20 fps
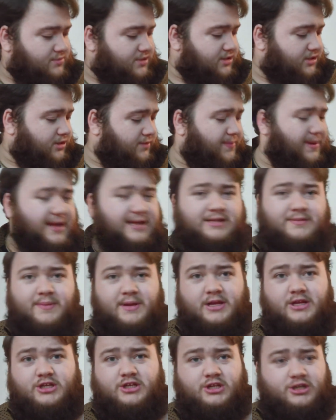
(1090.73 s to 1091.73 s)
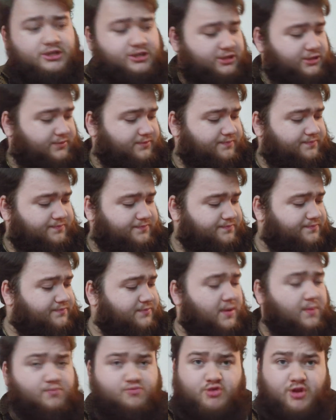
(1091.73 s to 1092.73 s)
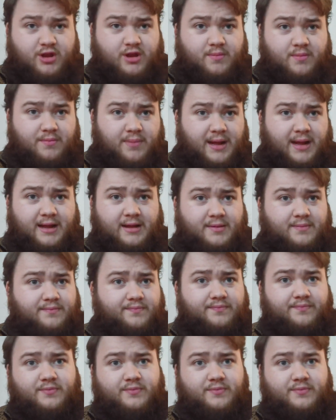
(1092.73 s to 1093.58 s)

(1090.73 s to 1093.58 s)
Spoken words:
the Paz Miniatures, bring them back.